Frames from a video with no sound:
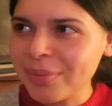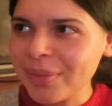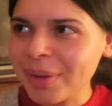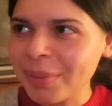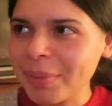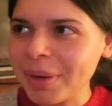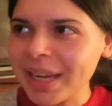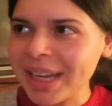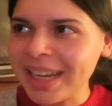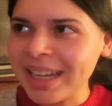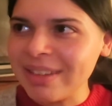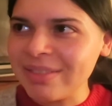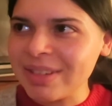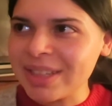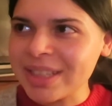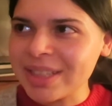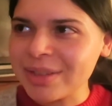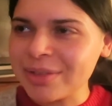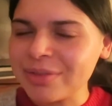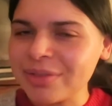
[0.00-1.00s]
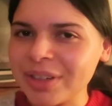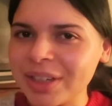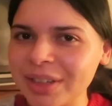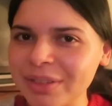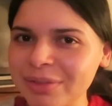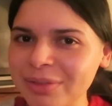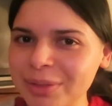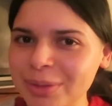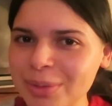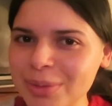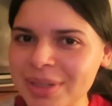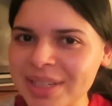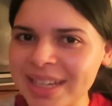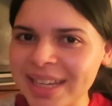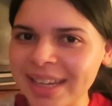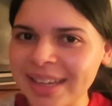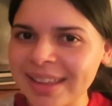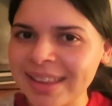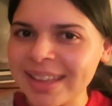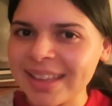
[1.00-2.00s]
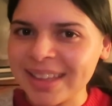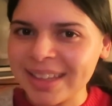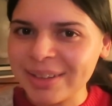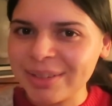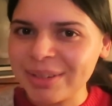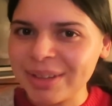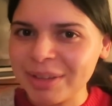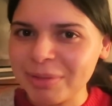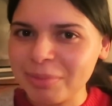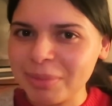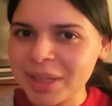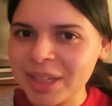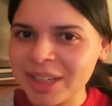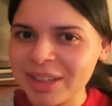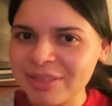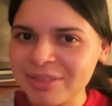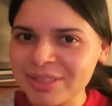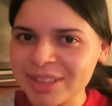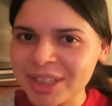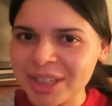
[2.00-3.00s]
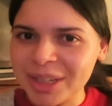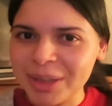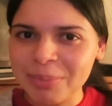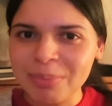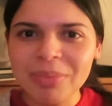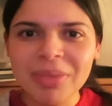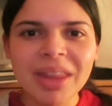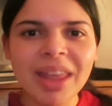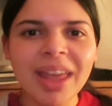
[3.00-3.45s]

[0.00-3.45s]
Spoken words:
I might leave it till 5:40. I think that'll give me enough time.